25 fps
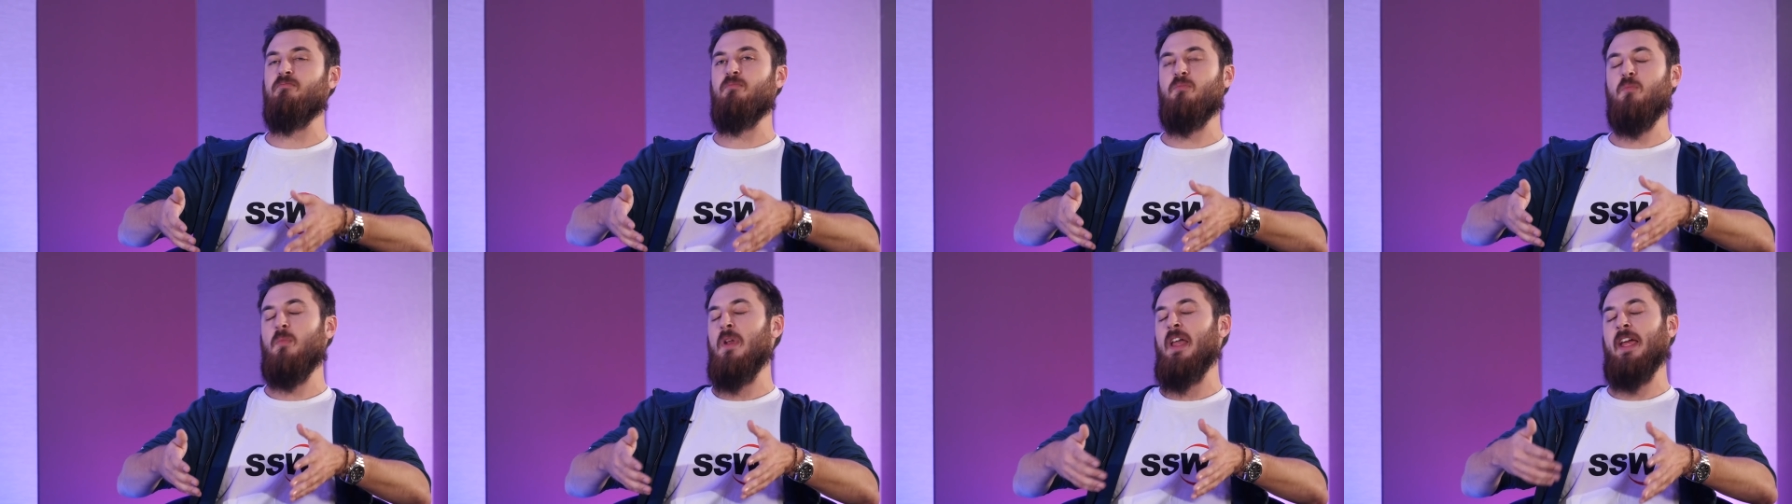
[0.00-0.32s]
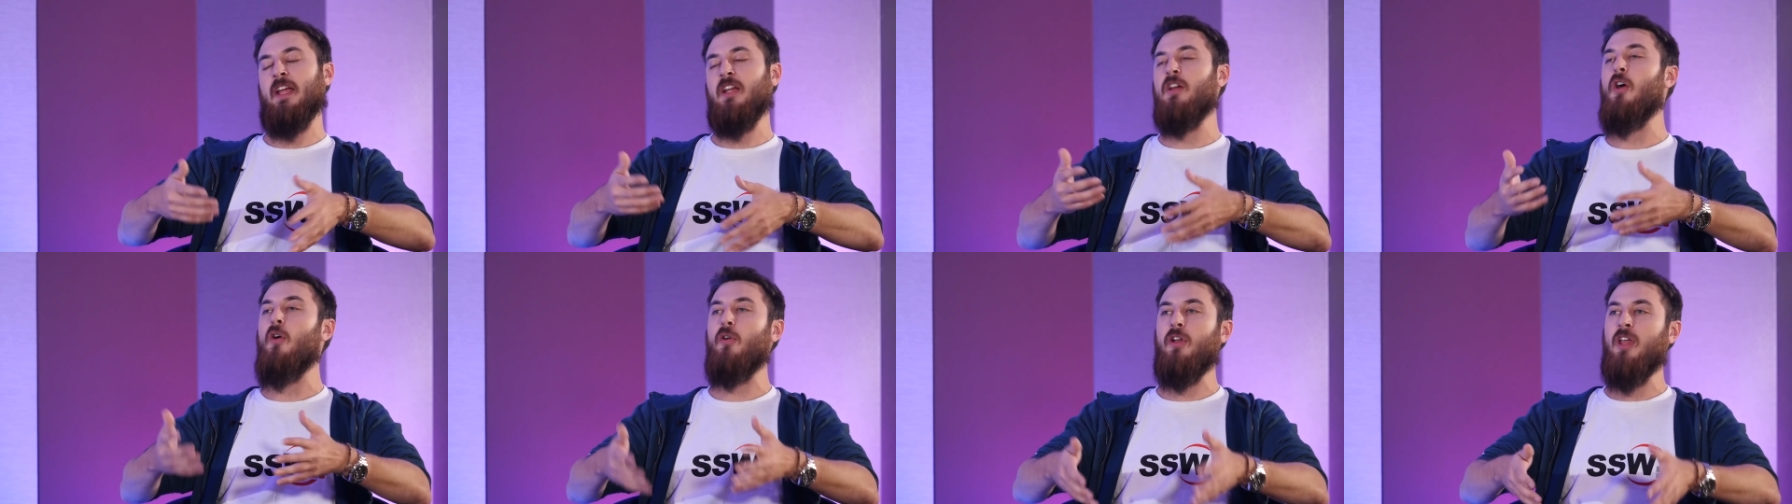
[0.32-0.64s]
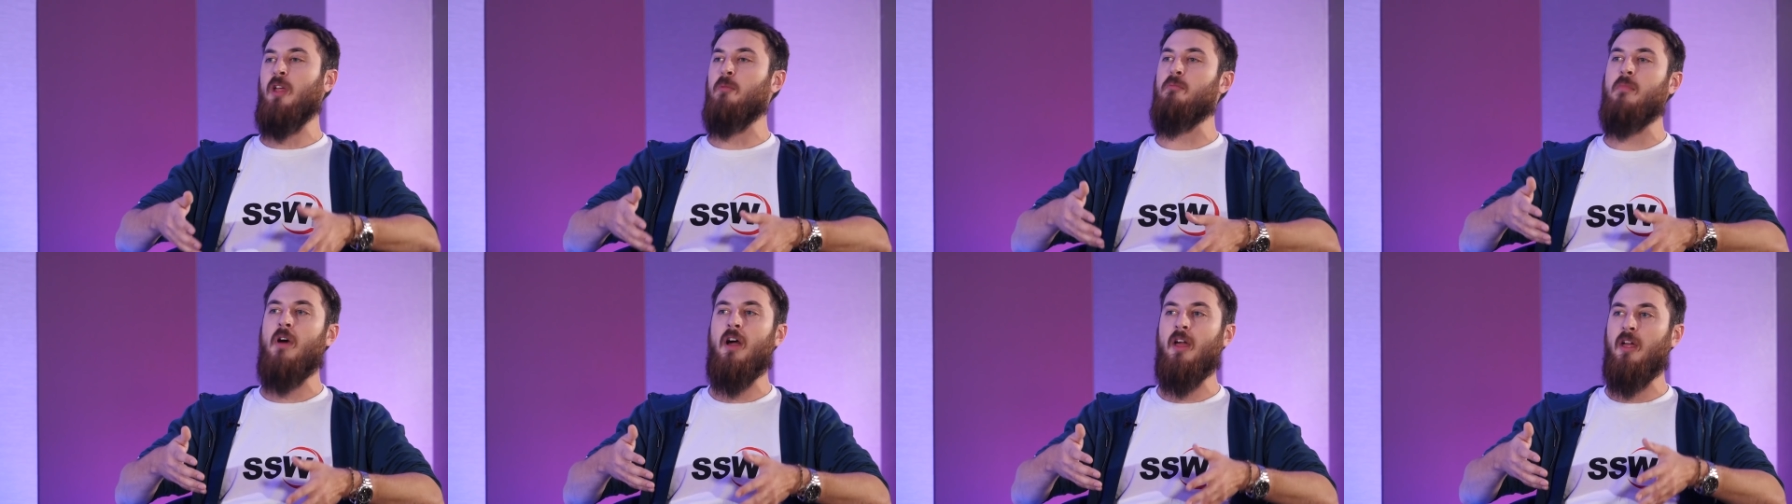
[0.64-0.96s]
like
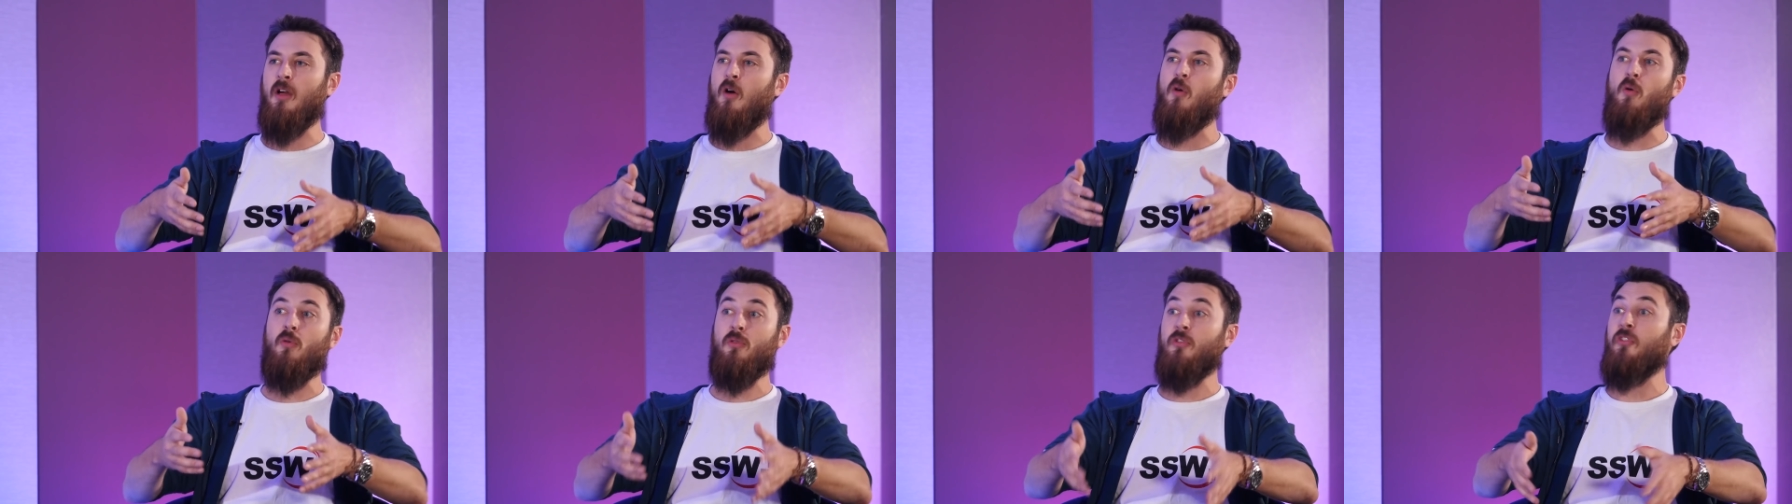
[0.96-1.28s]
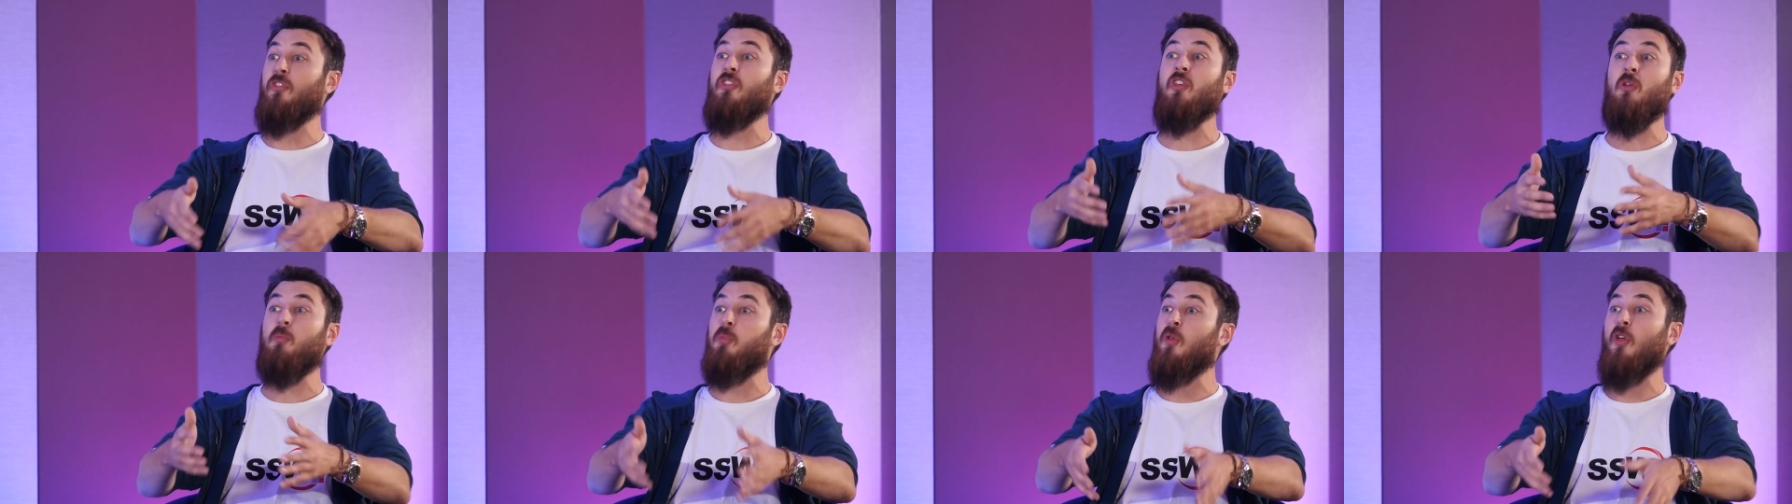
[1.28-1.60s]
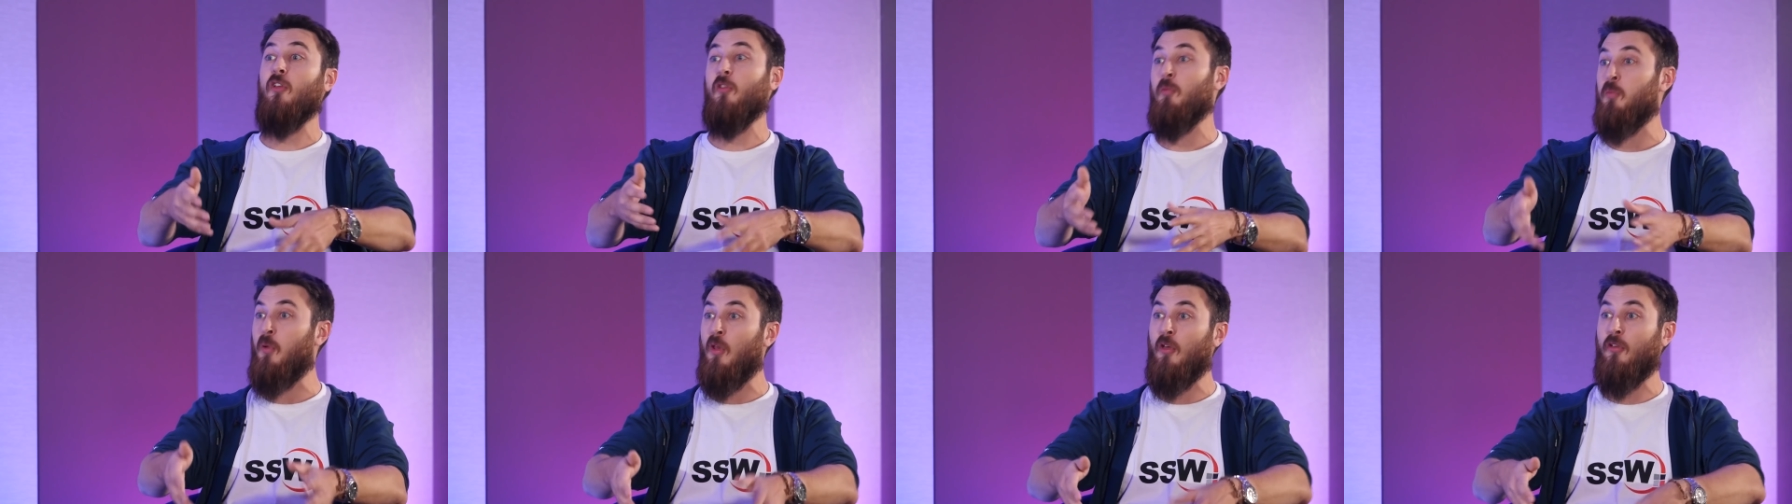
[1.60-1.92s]
coding my own C++
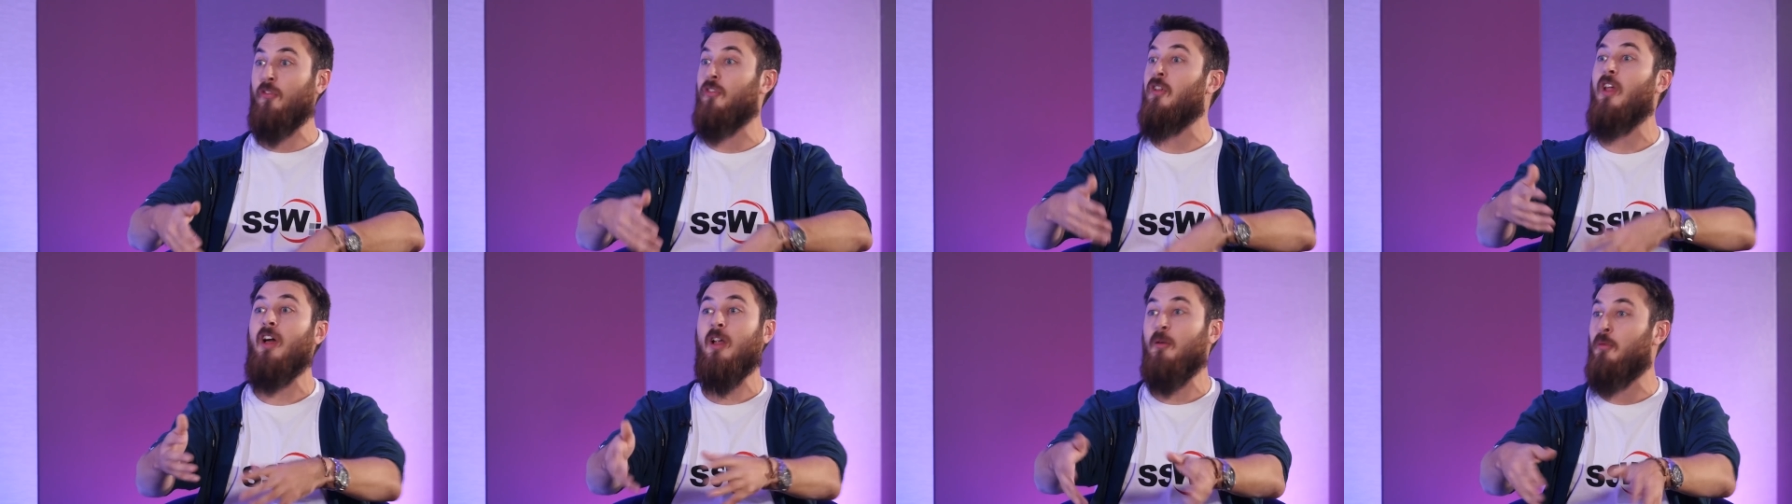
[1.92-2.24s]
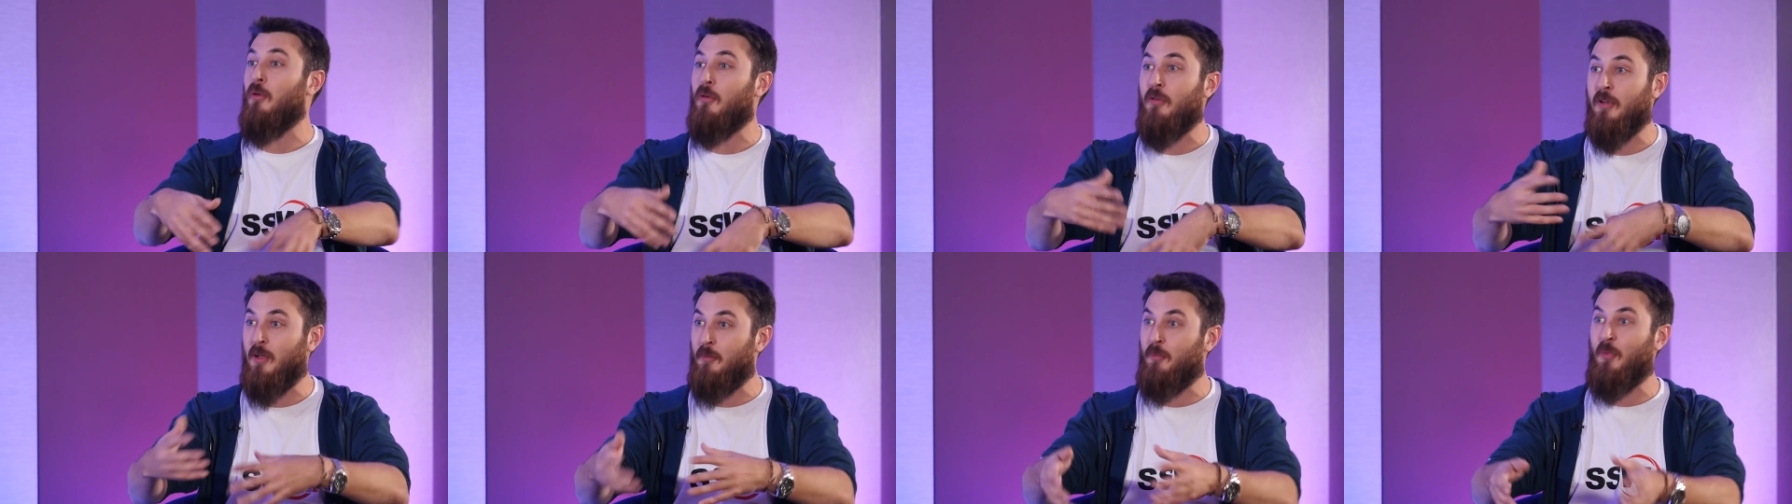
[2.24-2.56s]
library